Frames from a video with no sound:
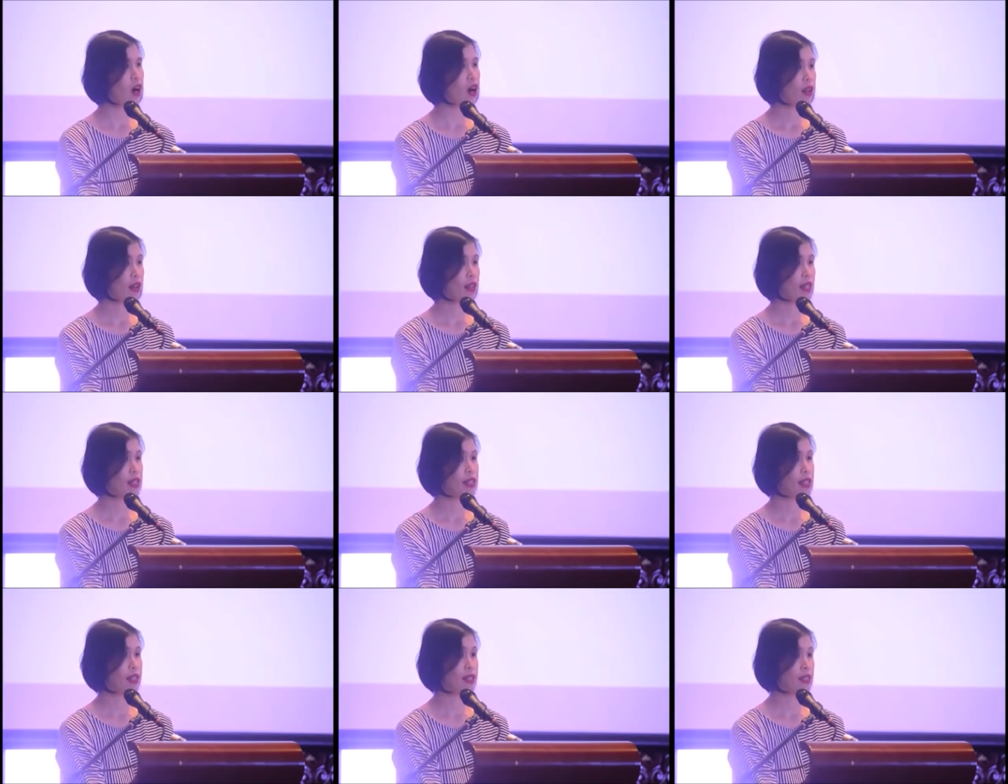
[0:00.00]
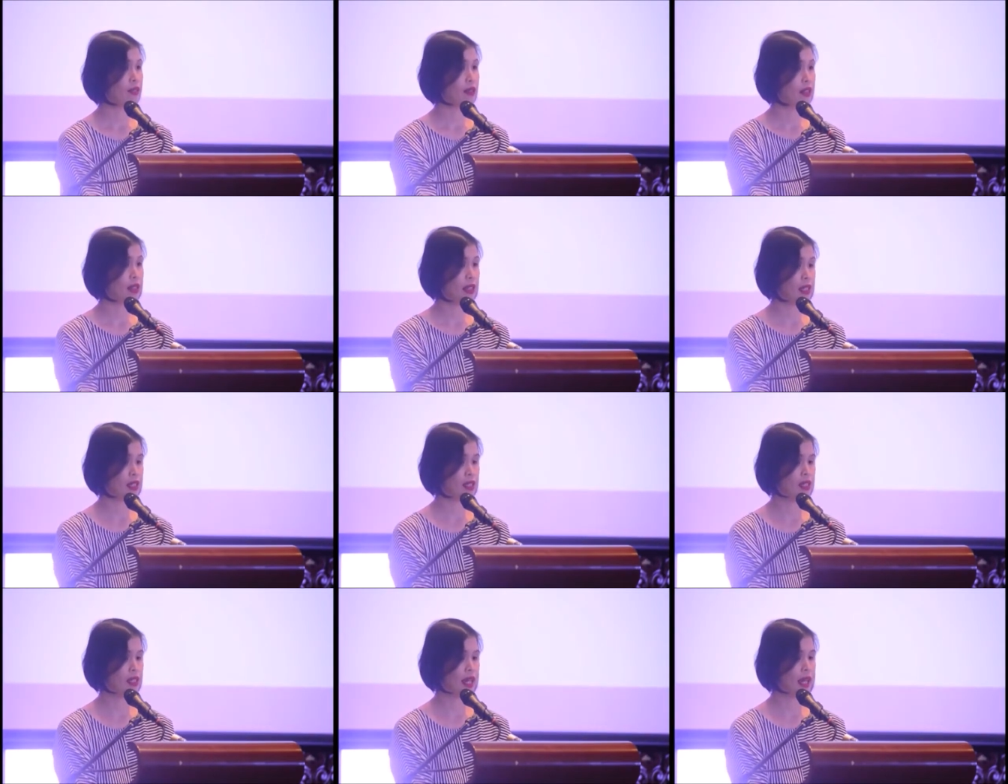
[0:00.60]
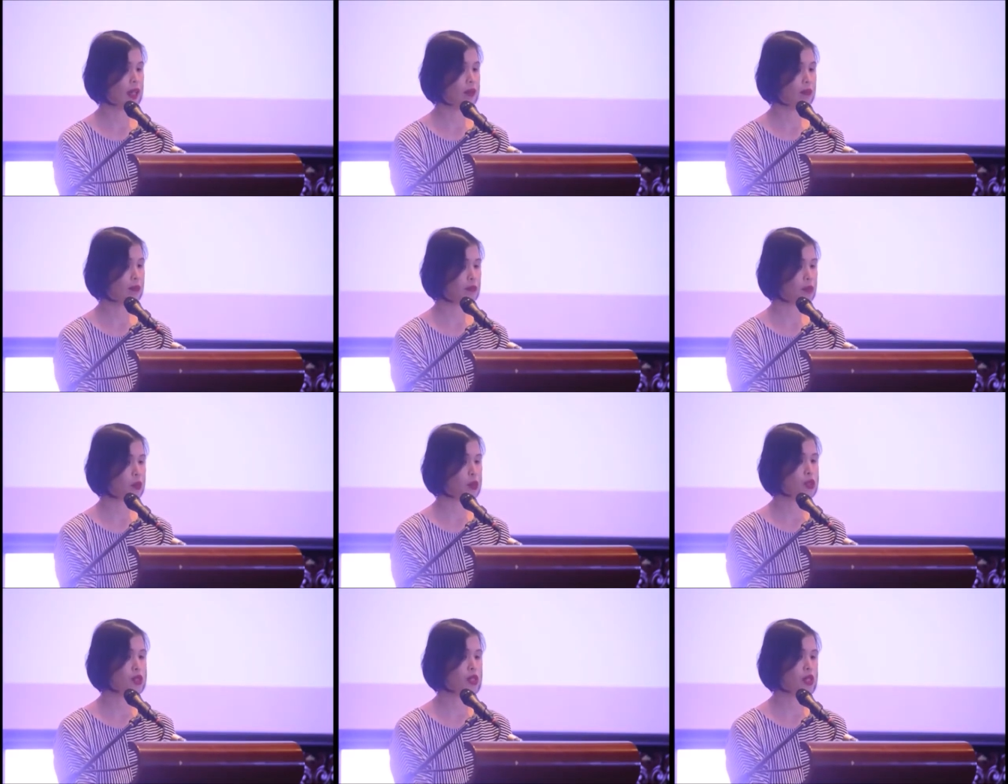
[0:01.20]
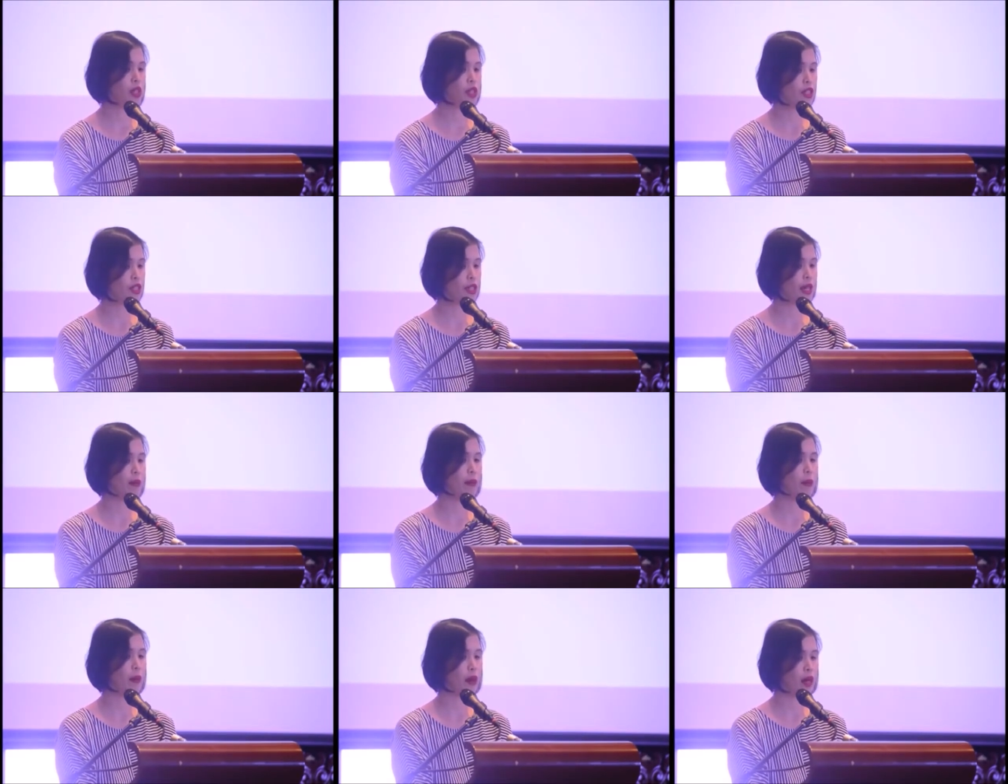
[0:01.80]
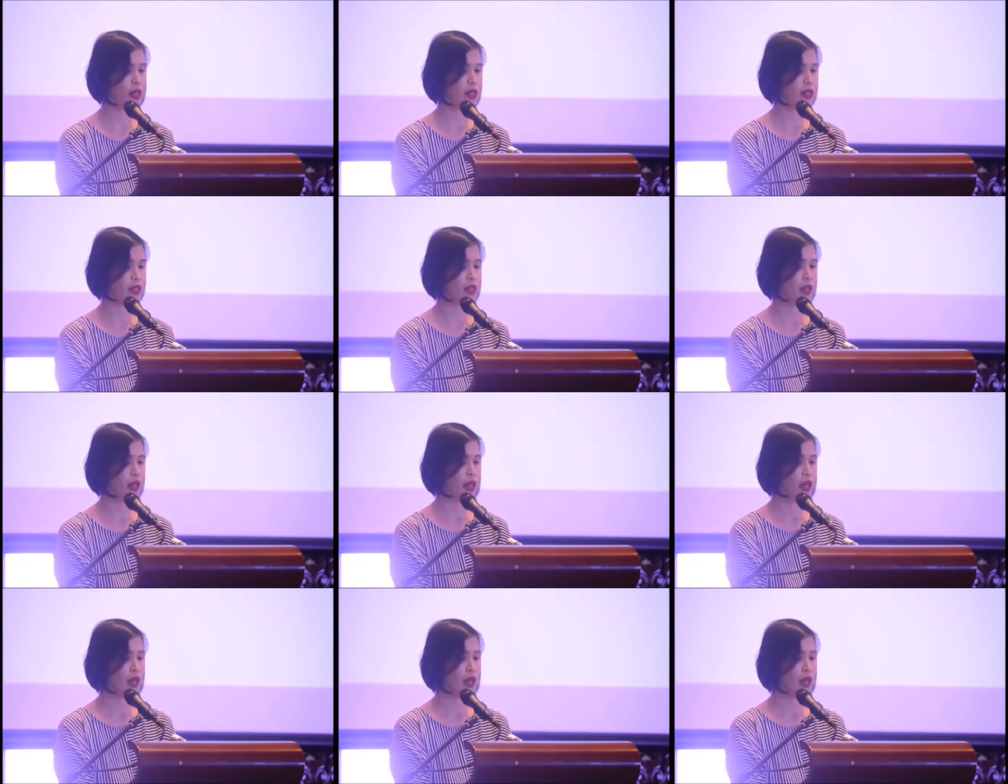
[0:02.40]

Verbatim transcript: All these activities help boost our share price